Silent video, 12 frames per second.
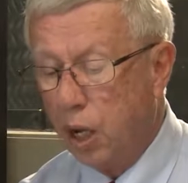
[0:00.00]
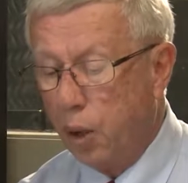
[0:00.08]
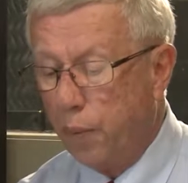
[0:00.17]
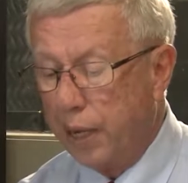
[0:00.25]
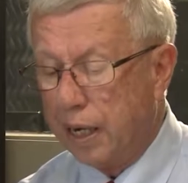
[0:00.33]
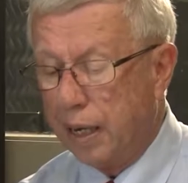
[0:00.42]

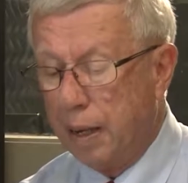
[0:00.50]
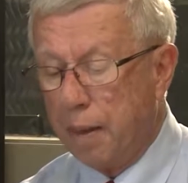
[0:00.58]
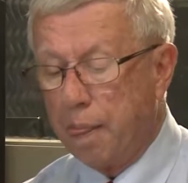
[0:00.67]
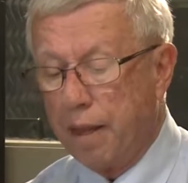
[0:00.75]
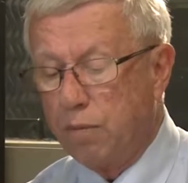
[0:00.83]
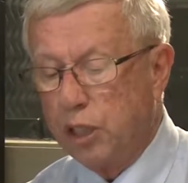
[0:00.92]
We had a
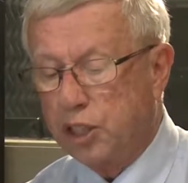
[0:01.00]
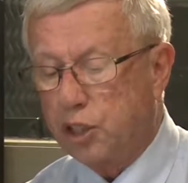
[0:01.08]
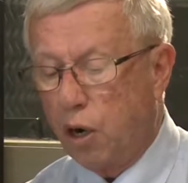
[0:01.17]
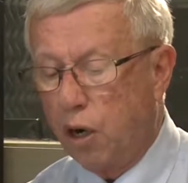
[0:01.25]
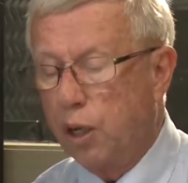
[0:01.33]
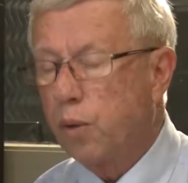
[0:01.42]
we
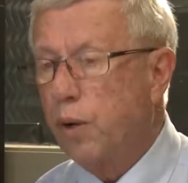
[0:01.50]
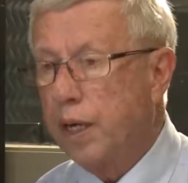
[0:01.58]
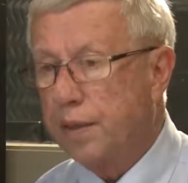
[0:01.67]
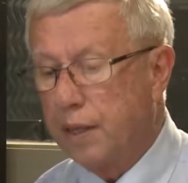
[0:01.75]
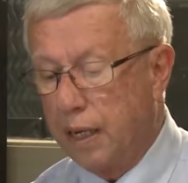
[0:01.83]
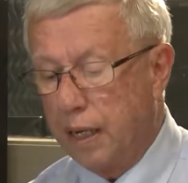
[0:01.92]
started
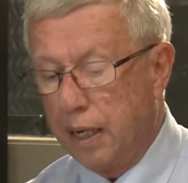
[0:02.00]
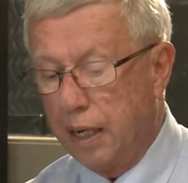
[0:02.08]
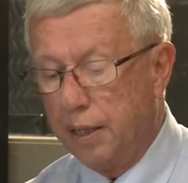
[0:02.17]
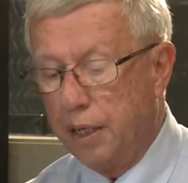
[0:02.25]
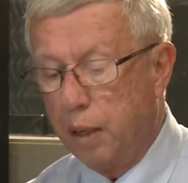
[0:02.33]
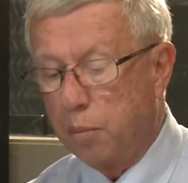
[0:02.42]
with a, uh,
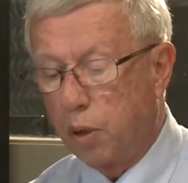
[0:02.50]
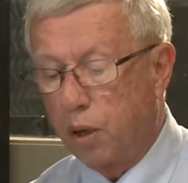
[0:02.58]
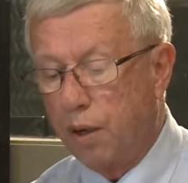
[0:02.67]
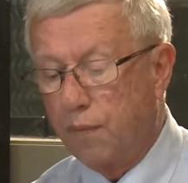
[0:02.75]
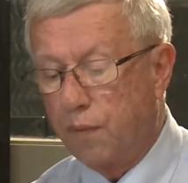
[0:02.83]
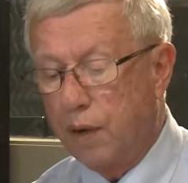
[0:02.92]
a, number
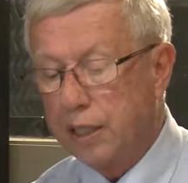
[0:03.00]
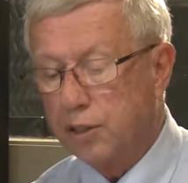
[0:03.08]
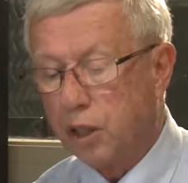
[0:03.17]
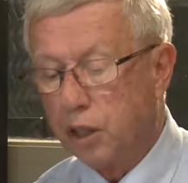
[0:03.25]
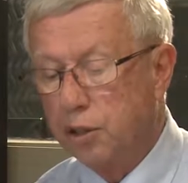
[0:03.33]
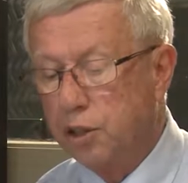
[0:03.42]
of
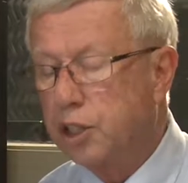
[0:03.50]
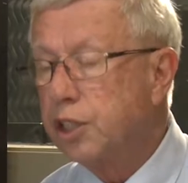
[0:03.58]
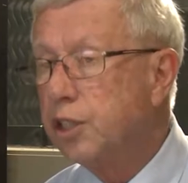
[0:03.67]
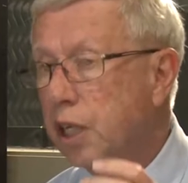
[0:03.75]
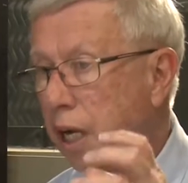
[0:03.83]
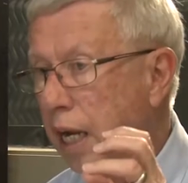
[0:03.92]

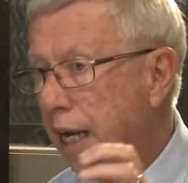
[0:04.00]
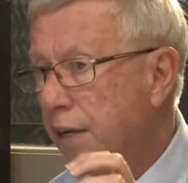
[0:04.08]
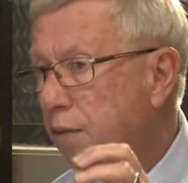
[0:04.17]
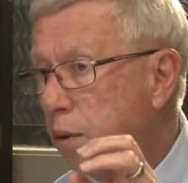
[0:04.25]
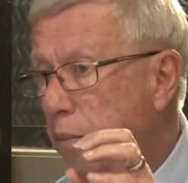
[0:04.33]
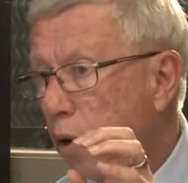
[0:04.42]
resolutions. A lot
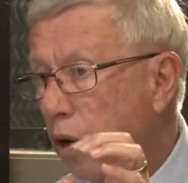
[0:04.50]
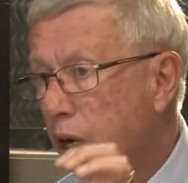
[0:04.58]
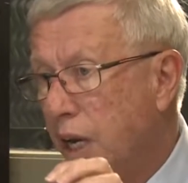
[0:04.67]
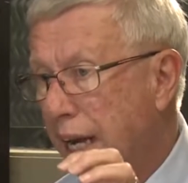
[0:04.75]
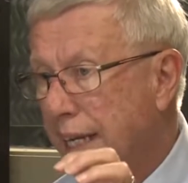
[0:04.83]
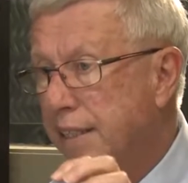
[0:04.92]
of them were
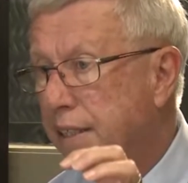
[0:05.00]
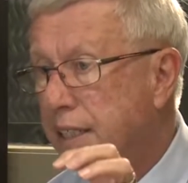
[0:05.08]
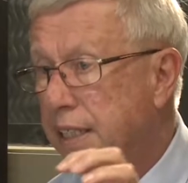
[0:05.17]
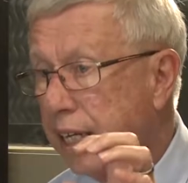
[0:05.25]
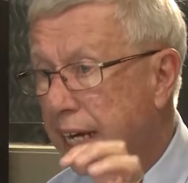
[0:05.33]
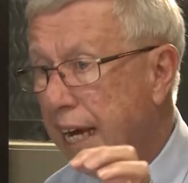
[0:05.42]
collected
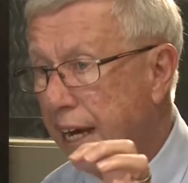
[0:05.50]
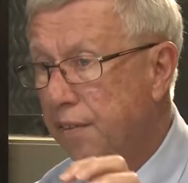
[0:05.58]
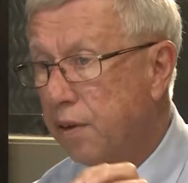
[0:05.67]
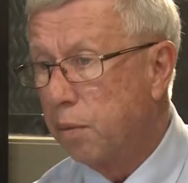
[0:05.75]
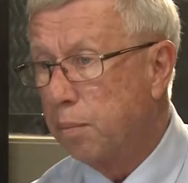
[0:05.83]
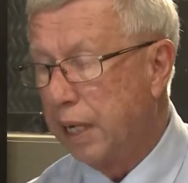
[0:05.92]

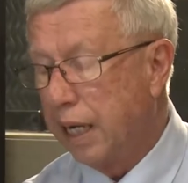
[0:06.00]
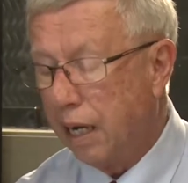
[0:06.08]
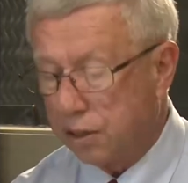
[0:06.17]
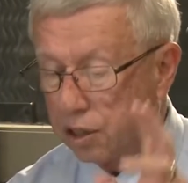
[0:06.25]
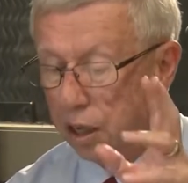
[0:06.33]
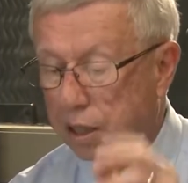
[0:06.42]
together, but
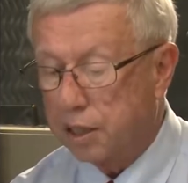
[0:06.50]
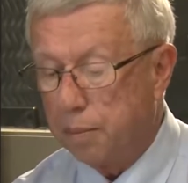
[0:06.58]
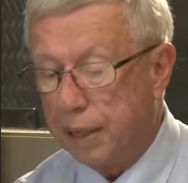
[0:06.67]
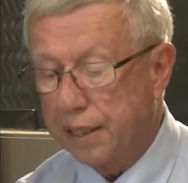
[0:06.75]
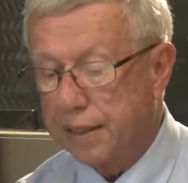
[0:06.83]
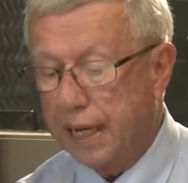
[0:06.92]
I'll talk
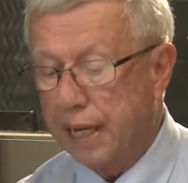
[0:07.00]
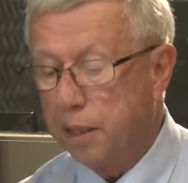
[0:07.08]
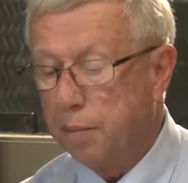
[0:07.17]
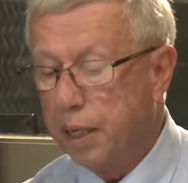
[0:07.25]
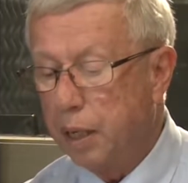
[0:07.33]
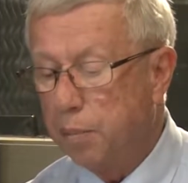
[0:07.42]
about that in
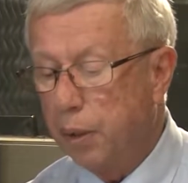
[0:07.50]
a minute.